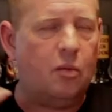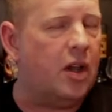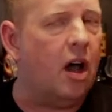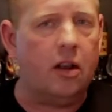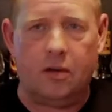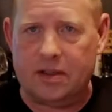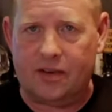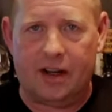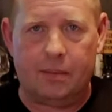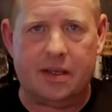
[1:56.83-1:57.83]
we all know
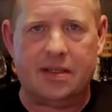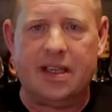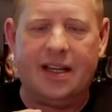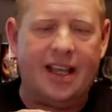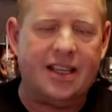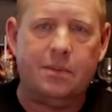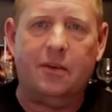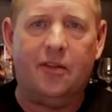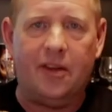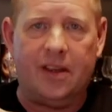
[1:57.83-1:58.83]
he's very busy and he hasn't
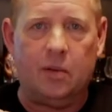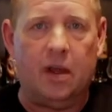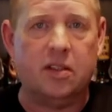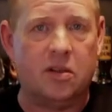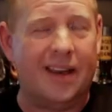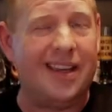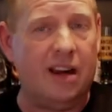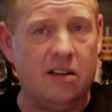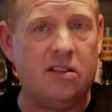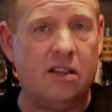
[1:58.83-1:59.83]
been feeling well so i
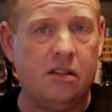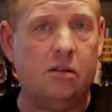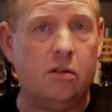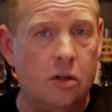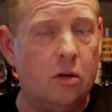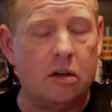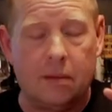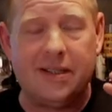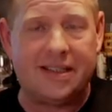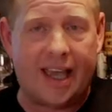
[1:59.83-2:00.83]
guarantee you you are
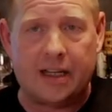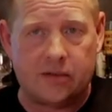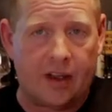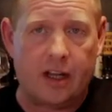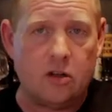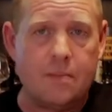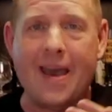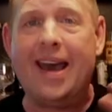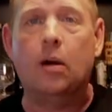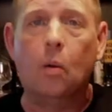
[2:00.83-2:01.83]
going to be satisfied no
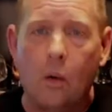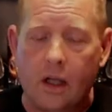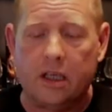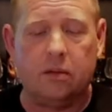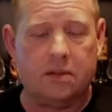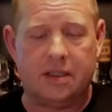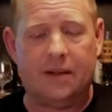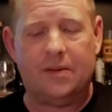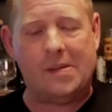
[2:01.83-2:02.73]
matter what you receive